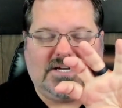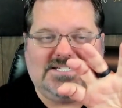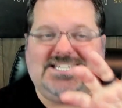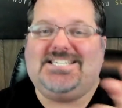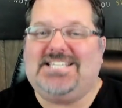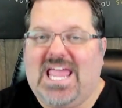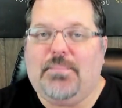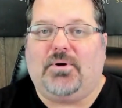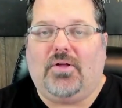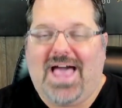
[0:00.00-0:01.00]

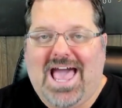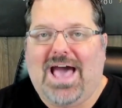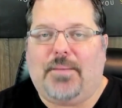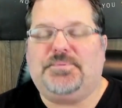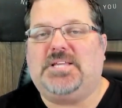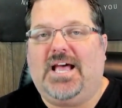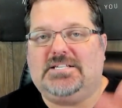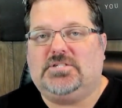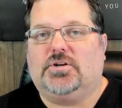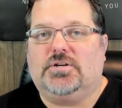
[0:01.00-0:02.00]
disable apps at
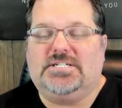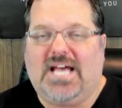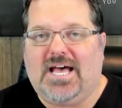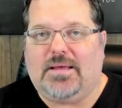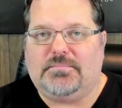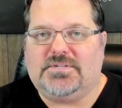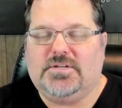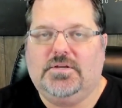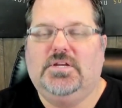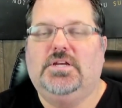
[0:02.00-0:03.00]
certain times.
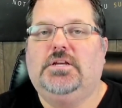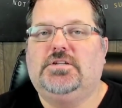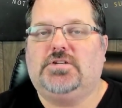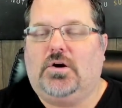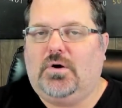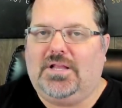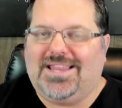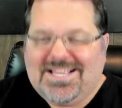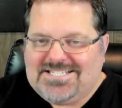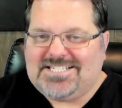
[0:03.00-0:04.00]
So
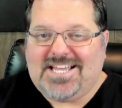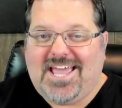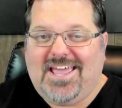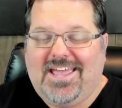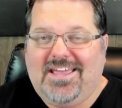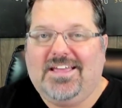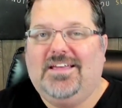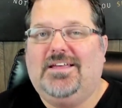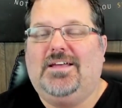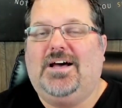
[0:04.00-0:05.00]
let's say
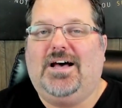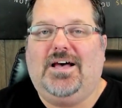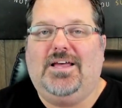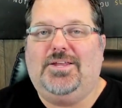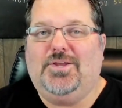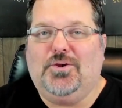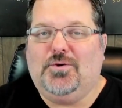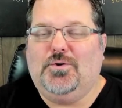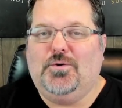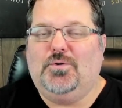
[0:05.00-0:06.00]

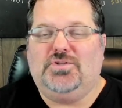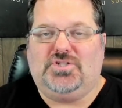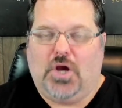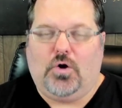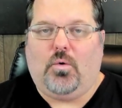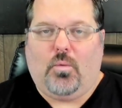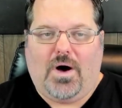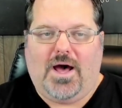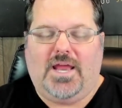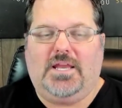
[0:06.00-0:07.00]
you don't
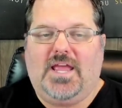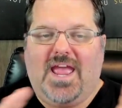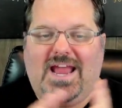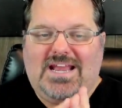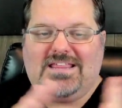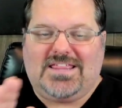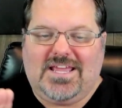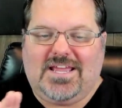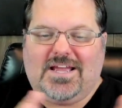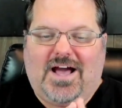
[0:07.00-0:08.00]
want
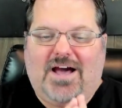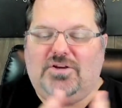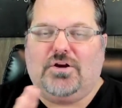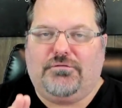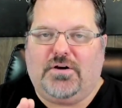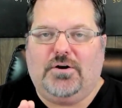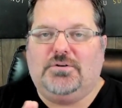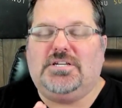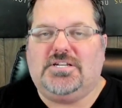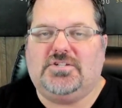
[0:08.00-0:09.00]
anything on your
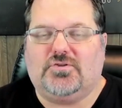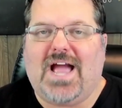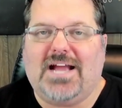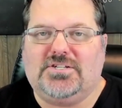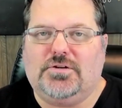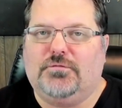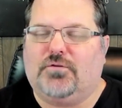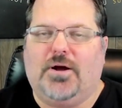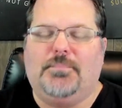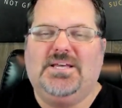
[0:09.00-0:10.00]
phone to distract you
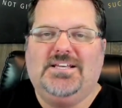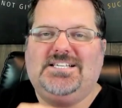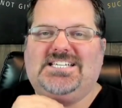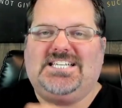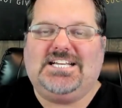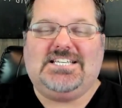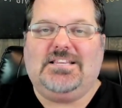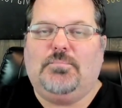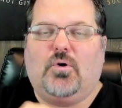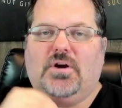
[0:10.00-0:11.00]
from 6
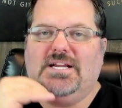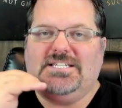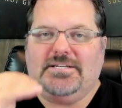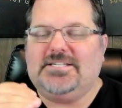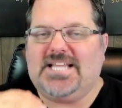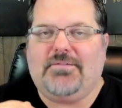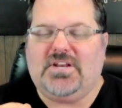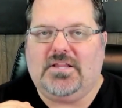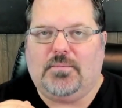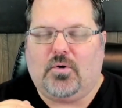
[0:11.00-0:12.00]
a.m. till 7
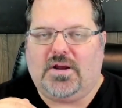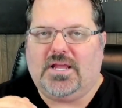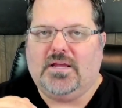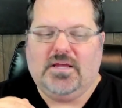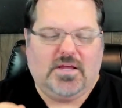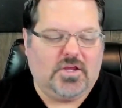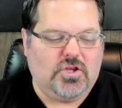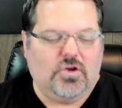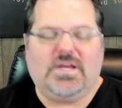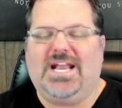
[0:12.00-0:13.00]
a.m.
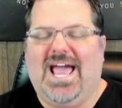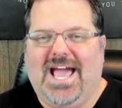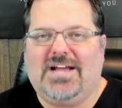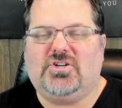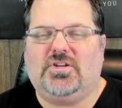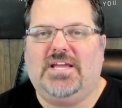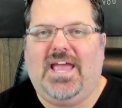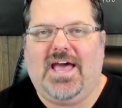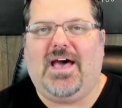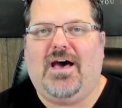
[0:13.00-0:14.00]
You can actually
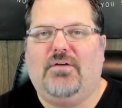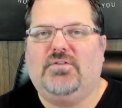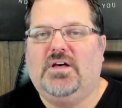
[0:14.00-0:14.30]
have